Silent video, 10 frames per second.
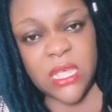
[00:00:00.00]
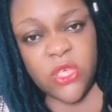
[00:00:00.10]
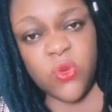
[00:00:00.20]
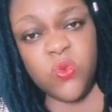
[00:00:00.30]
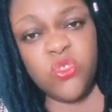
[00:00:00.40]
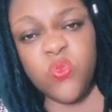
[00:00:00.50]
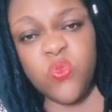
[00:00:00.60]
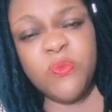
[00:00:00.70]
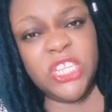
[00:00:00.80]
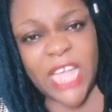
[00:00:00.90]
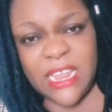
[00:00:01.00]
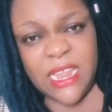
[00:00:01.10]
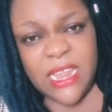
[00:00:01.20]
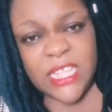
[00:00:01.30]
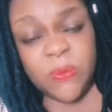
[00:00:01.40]
You will be
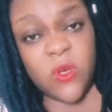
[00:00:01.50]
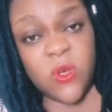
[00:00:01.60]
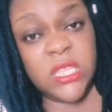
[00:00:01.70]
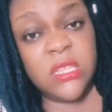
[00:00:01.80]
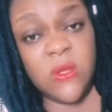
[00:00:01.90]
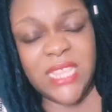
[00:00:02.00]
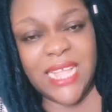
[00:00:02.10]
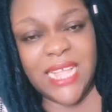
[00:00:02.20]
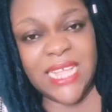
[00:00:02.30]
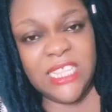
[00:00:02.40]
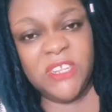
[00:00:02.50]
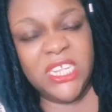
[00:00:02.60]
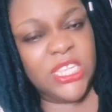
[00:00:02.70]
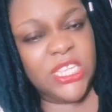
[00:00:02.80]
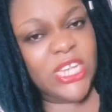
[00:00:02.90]
childless because it looks like as if
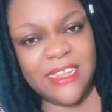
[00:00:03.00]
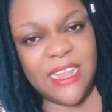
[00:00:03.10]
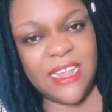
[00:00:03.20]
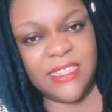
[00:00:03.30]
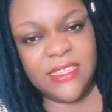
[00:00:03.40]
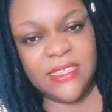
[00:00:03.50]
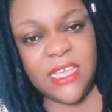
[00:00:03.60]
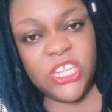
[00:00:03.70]
she's childless.